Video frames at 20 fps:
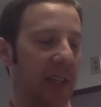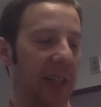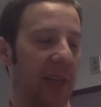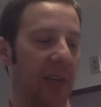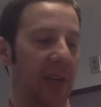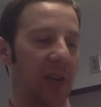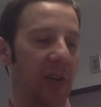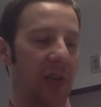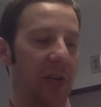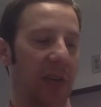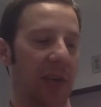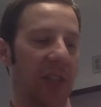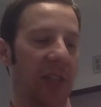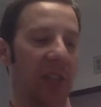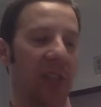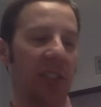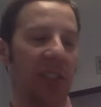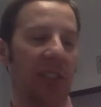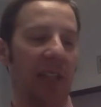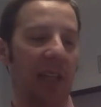determination,
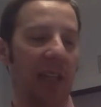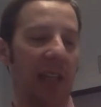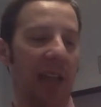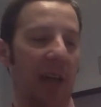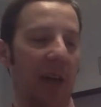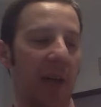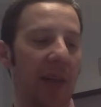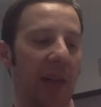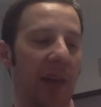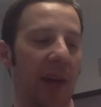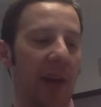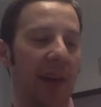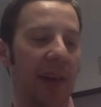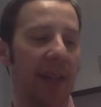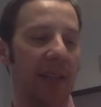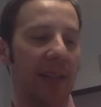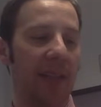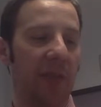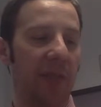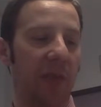just allowing the
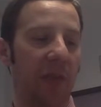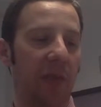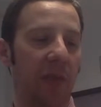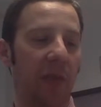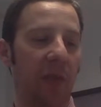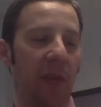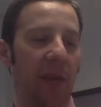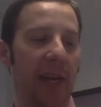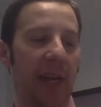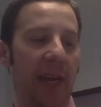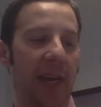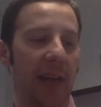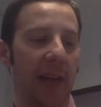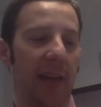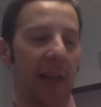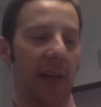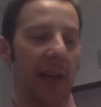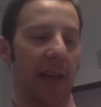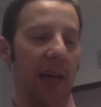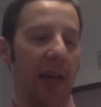audience to feel free
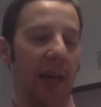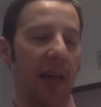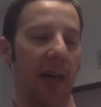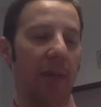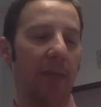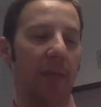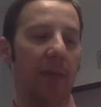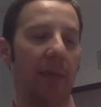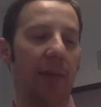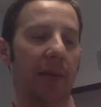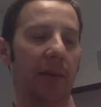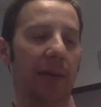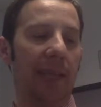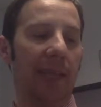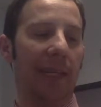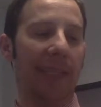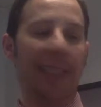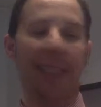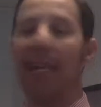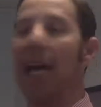to
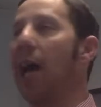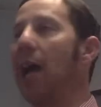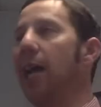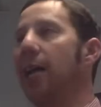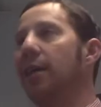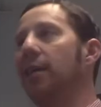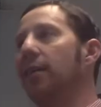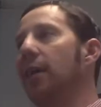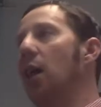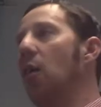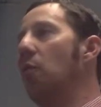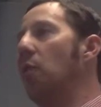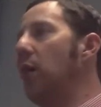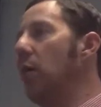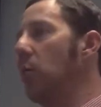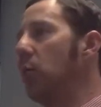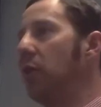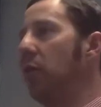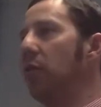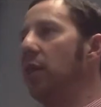decide how they
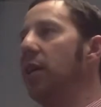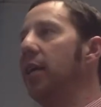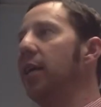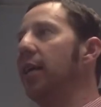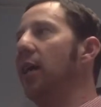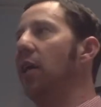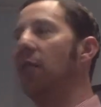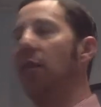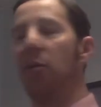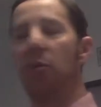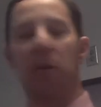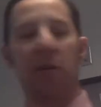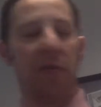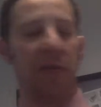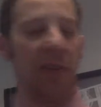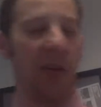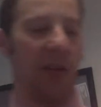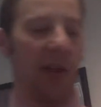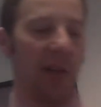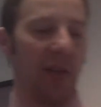want to think, how they want to
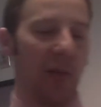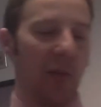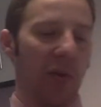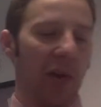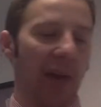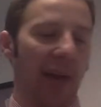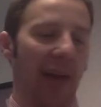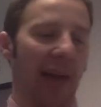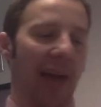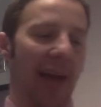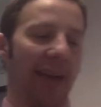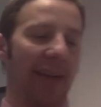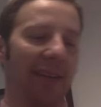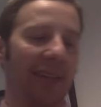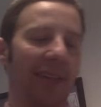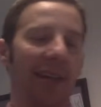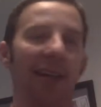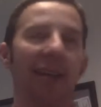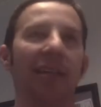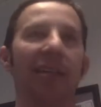feel, how they want to act.
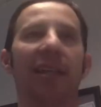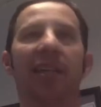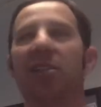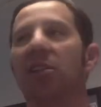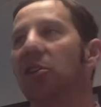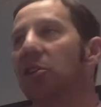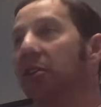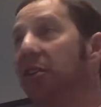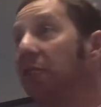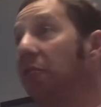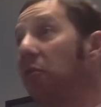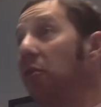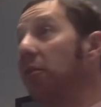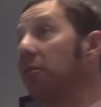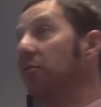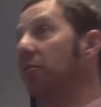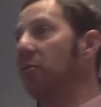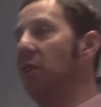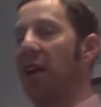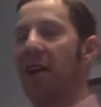It's a little different,
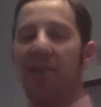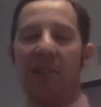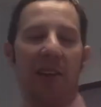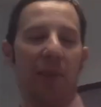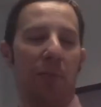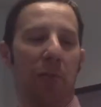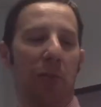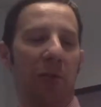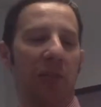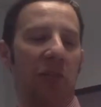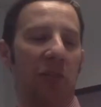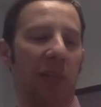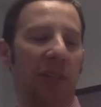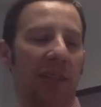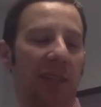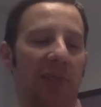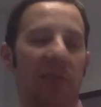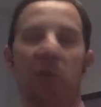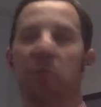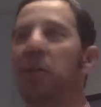right, than a
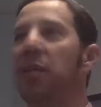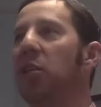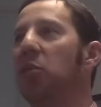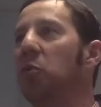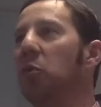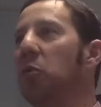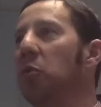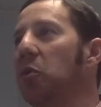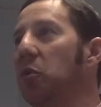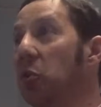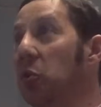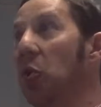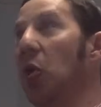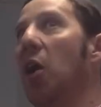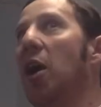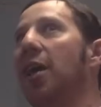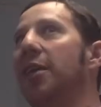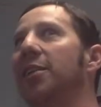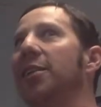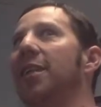persuasive speech where we're
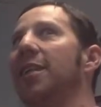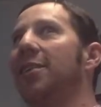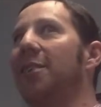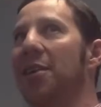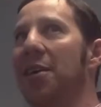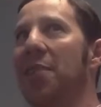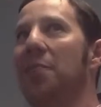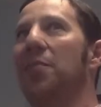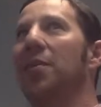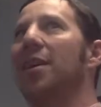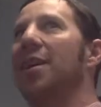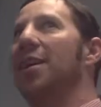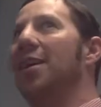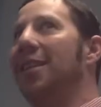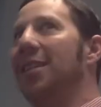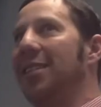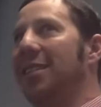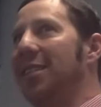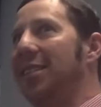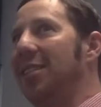trying to get them
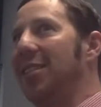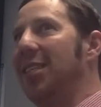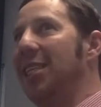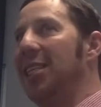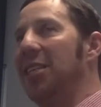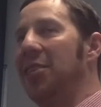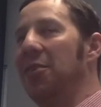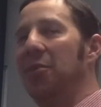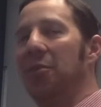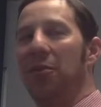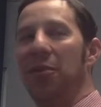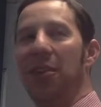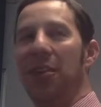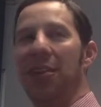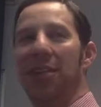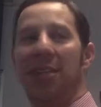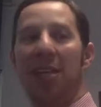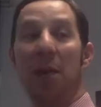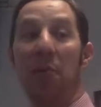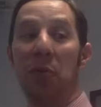to
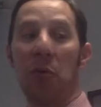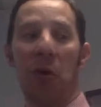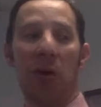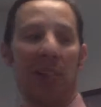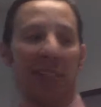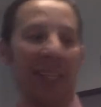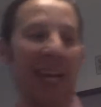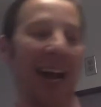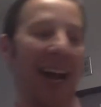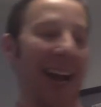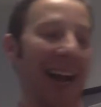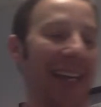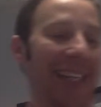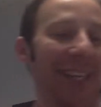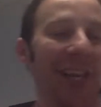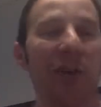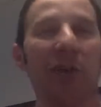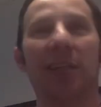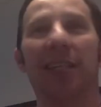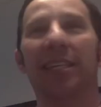come to our side,
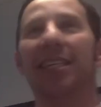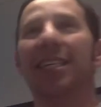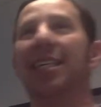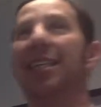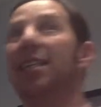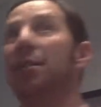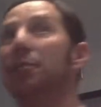to get